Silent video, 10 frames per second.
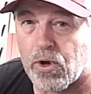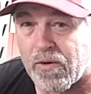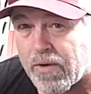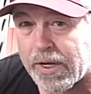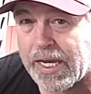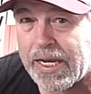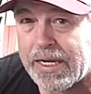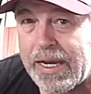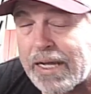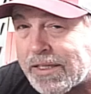and over
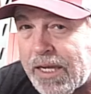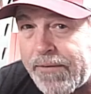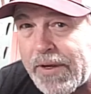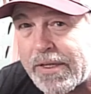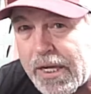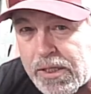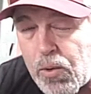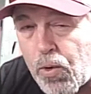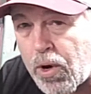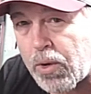again, and stuff that
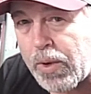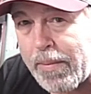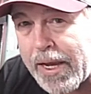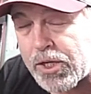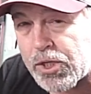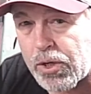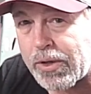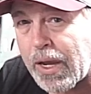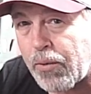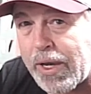doesn't work, we make sure
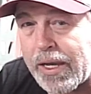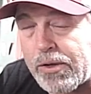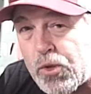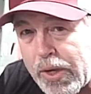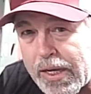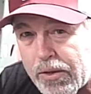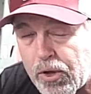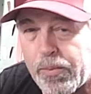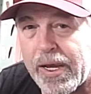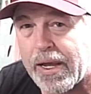that we tweak a
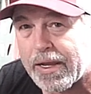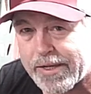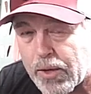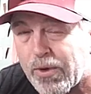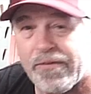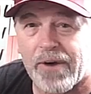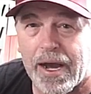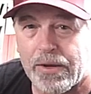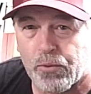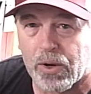little bit until we
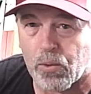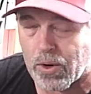find what